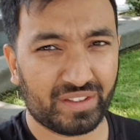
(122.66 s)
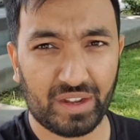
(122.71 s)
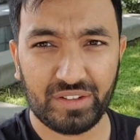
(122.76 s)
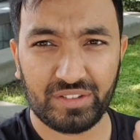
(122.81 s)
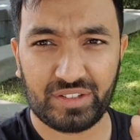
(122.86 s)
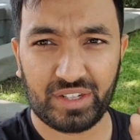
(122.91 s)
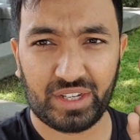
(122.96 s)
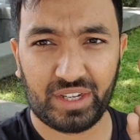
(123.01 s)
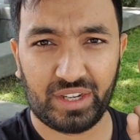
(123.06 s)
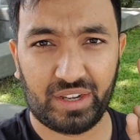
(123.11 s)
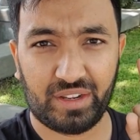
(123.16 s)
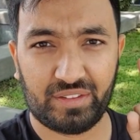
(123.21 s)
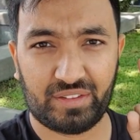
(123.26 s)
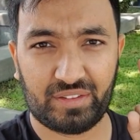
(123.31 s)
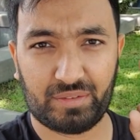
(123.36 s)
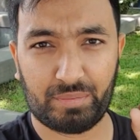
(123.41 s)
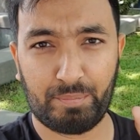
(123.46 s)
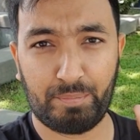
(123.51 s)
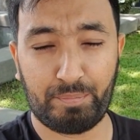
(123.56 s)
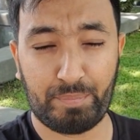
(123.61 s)
country
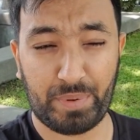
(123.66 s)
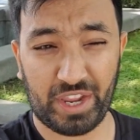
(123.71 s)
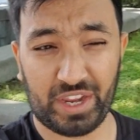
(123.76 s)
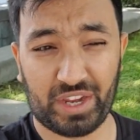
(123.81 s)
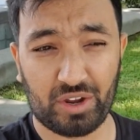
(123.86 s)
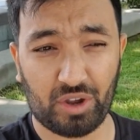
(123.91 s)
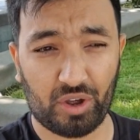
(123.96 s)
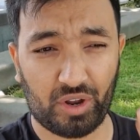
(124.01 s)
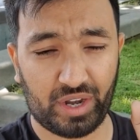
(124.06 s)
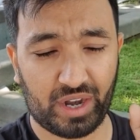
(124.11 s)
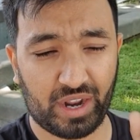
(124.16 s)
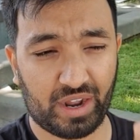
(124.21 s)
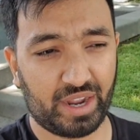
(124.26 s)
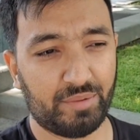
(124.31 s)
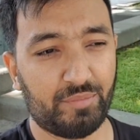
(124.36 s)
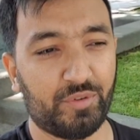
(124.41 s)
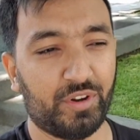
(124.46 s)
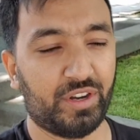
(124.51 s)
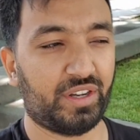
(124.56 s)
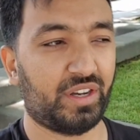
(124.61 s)
is big on
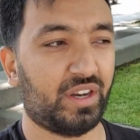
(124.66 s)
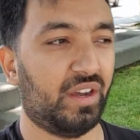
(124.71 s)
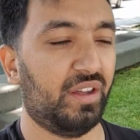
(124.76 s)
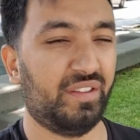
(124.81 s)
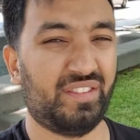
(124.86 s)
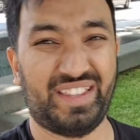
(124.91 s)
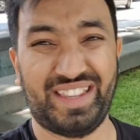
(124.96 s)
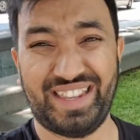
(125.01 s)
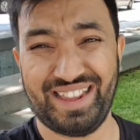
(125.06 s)
hybrid cars.